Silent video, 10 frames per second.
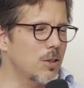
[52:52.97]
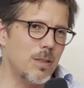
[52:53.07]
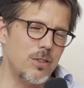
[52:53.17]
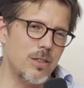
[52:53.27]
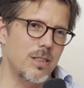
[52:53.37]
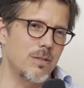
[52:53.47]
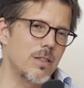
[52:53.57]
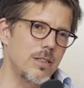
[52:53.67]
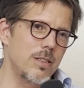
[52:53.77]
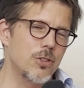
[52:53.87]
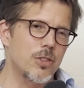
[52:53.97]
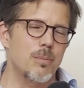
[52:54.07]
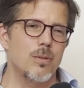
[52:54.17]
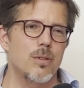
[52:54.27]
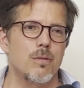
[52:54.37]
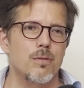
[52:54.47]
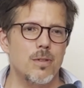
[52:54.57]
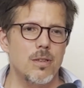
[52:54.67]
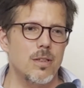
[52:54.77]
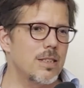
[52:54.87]
Especially if the leadership
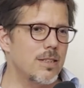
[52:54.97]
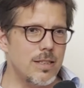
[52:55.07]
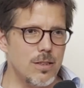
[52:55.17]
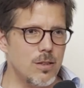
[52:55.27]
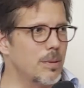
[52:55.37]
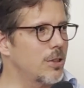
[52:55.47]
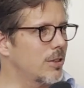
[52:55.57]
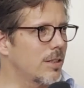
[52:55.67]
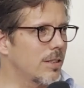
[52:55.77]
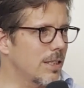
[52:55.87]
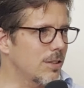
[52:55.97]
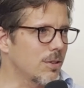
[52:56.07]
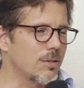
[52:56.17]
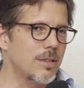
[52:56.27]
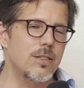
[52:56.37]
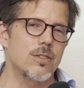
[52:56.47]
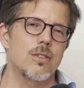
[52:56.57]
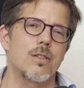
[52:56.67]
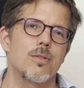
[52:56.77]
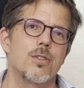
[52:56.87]
of, let's say, the Commission and the External Action
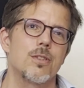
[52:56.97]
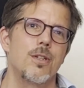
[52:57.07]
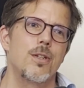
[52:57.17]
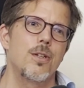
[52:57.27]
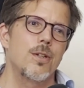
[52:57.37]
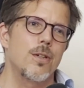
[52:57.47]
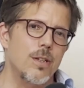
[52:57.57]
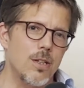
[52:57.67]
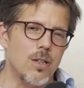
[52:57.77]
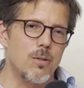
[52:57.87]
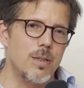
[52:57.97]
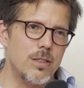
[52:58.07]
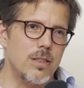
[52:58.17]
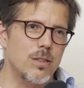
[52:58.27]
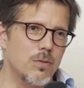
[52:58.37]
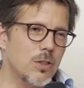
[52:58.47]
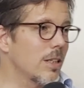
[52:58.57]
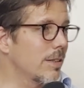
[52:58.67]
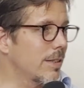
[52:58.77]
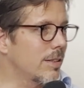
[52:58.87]
Service, is
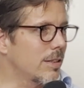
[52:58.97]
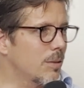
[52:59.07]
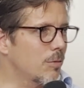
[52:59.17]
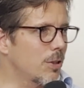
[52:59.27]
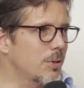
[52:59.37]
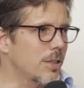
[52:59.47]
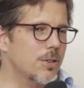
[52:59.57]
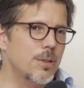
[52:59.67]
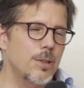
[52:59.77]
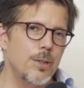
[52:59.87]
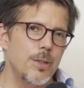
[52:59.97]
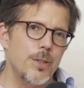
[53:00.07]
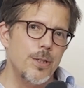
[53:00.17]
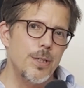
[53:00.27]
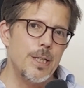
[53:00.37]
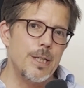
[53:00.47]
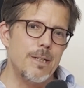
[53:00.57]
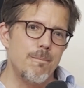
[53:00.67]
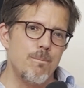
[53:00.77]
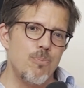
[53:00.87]
facilitating that process.
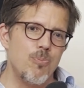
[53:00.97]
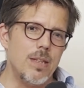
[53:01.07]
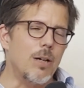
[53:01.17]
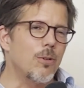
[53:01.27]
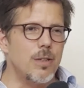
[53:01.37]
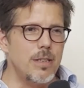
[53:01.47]
Now,